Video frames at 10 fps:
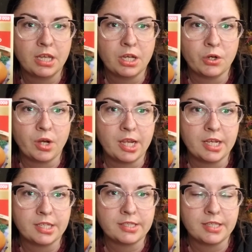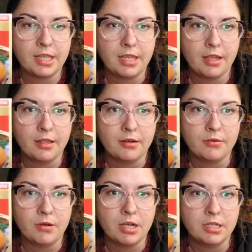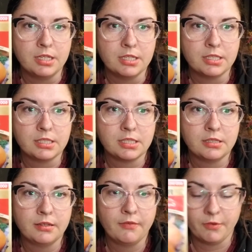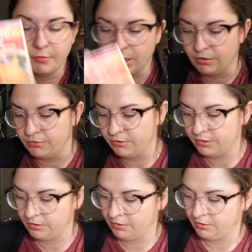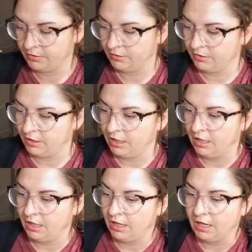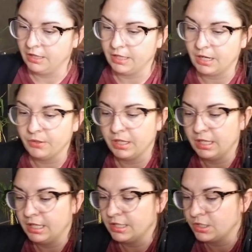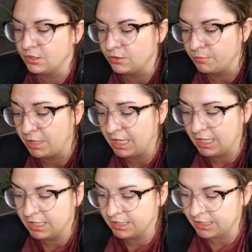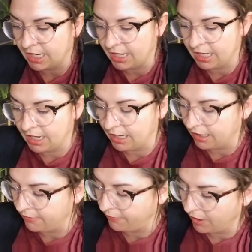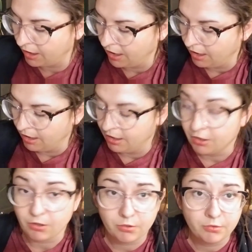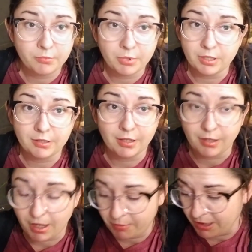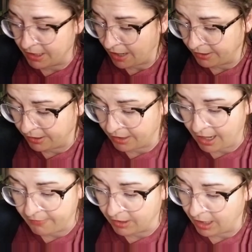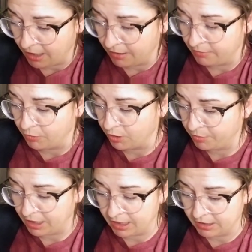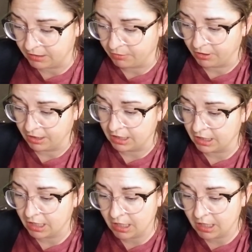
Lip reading: Granix yellow onions from Lowe's. And then I'll get into the peas. I have put a lot of peas out there, and I have a lot more peas to put in